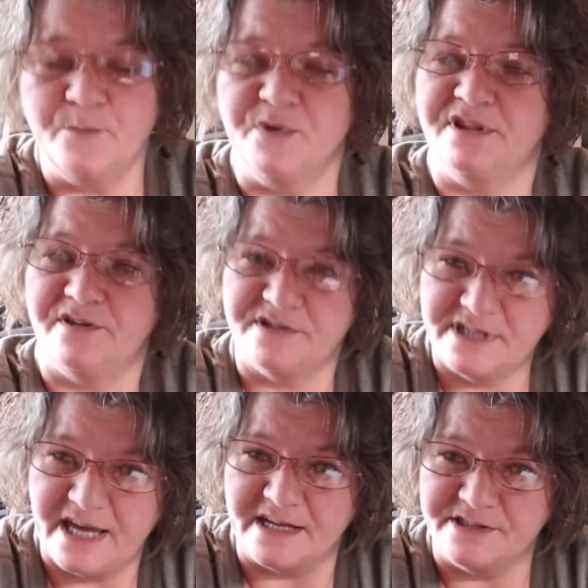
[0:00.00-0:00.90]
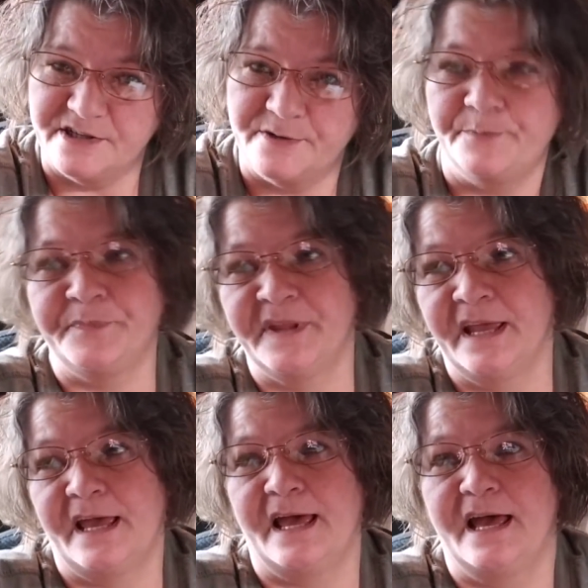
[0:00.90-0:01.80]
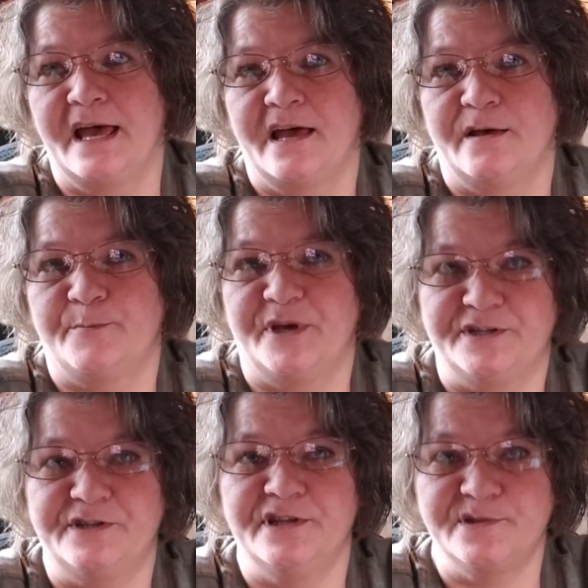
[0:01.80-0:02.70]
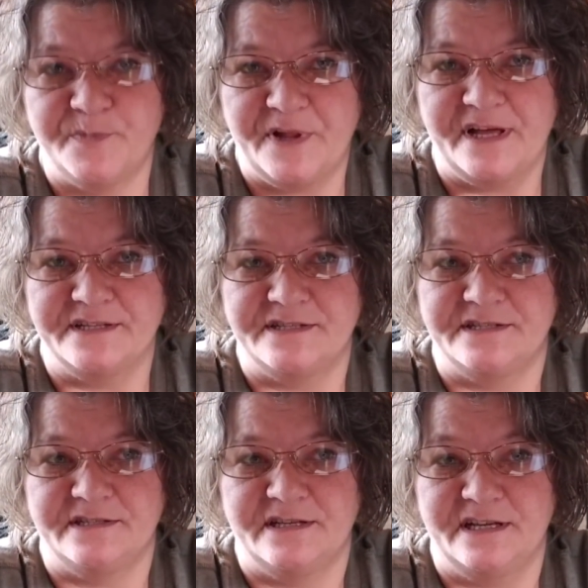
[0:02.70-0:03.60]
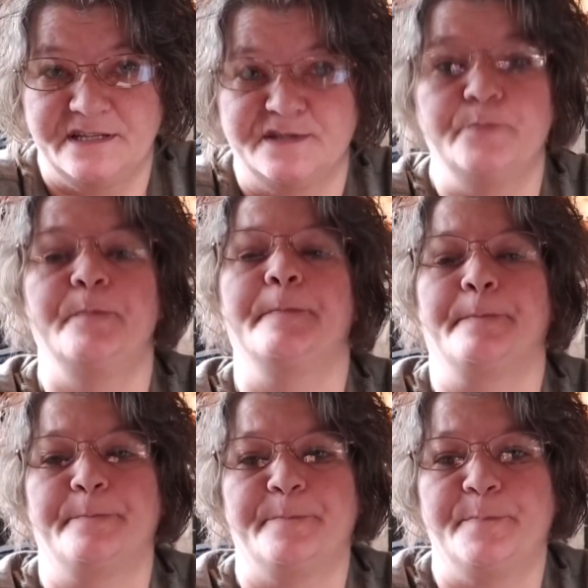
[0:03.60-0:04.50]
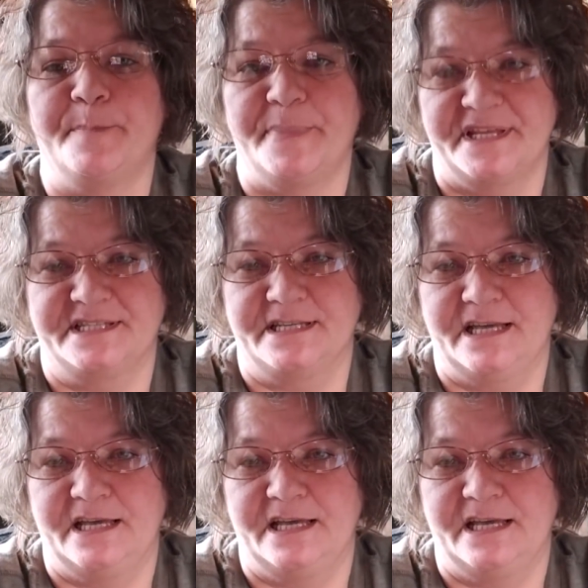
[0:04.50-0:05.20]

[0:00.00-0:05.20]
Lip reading: But there is a catch. Picture This Plus is busy.